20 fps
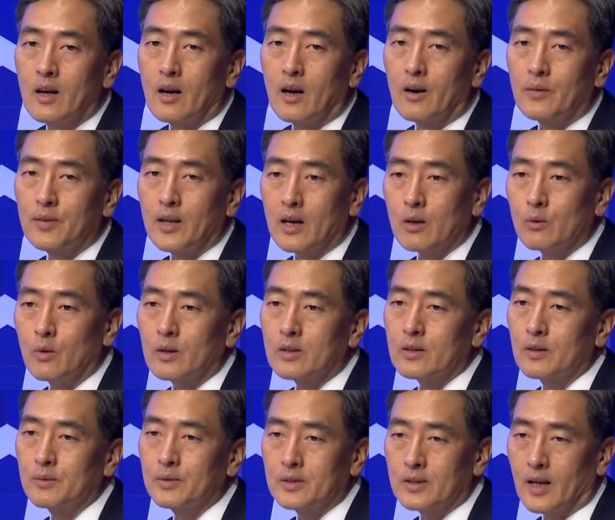um, that
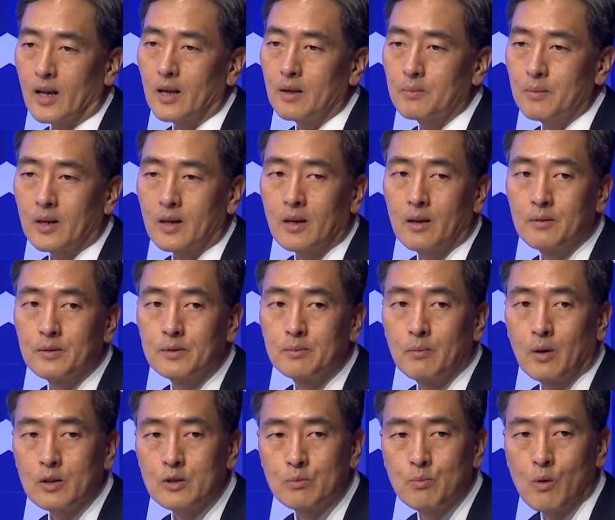quantum state becomes
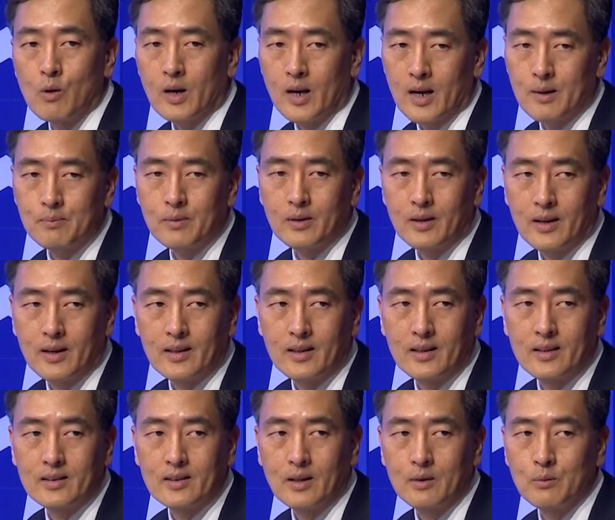much more
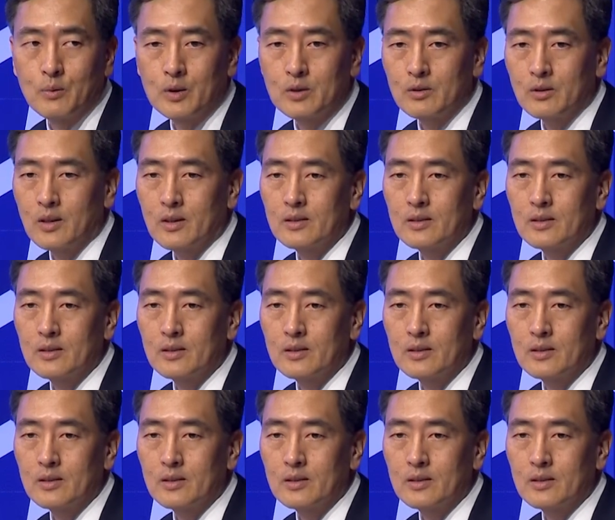complicated than what you